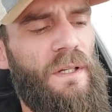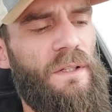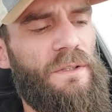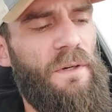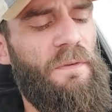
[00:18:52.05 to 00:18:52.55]

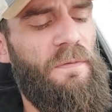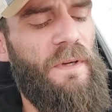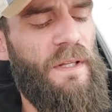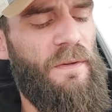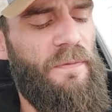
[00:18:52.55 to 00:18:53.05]
So if you
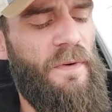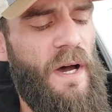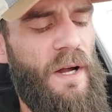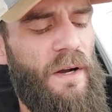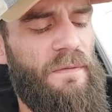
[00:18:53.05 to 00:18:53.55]
feed the
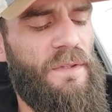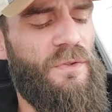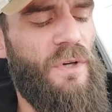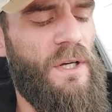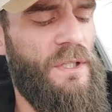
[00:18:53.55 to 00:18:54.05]
fire of
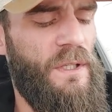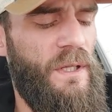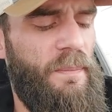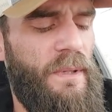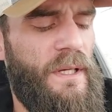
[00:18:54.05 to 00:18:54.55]
destruction,
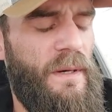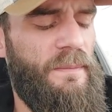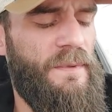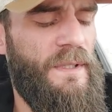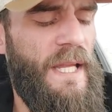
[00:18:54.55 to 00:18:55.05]
it
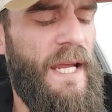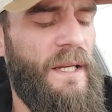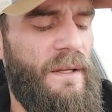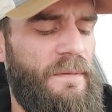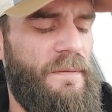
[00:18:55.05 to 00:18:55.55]
becomes
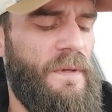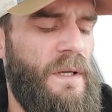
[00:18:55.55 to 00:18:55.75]
negative